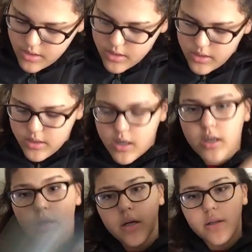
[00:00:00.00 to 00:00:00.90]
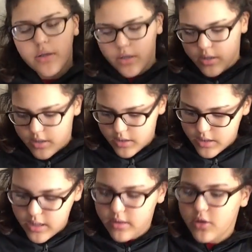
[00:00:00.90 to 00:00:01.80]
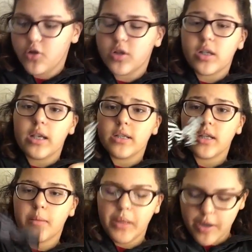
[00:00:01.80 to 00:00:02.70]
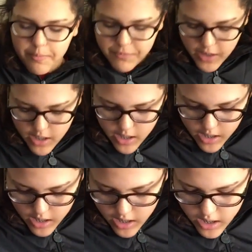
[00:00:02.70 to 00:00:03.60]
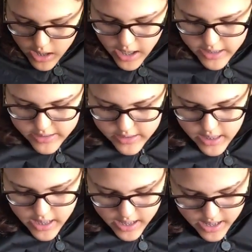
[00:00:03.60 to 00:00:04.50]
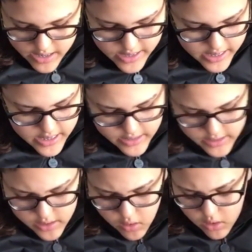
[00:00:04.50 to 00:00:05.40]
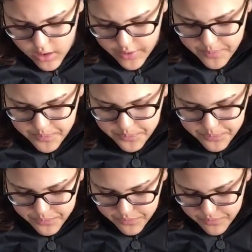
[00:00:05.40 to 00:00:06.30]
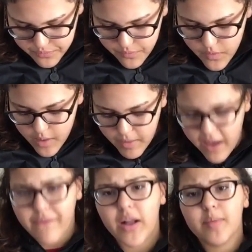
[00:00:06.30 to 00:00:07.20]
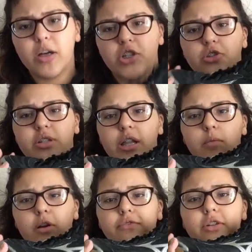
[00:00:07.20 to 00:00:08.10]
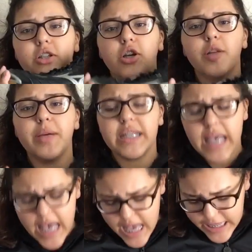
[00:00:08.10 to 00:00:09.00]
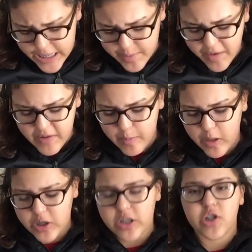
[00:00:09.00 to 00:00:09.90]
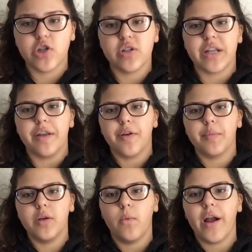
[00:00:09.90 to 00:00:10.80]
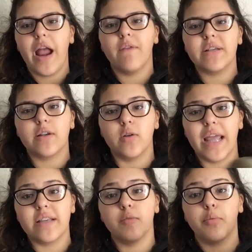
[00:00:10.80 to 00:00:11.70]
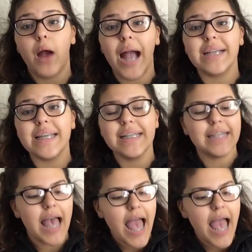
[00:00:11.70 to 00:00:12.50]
These are the other, and you just like stick them in there. And these are my volleyball shoes that I wear for tournaments. These are my volleyball shoes that I normally wear every single day to practice.